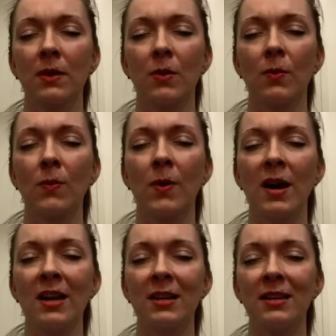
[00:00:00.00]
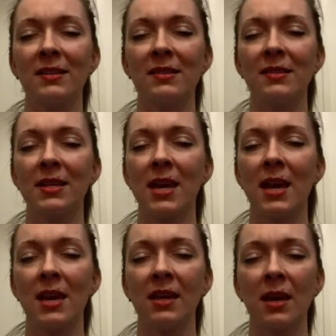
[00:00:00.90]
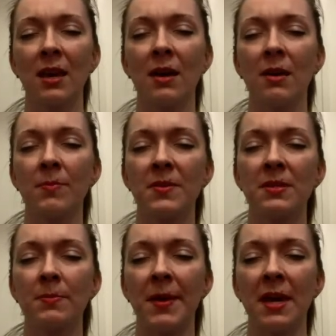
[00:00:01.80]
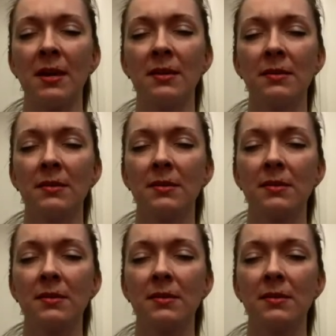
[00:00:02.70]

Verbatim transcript: What is taking up space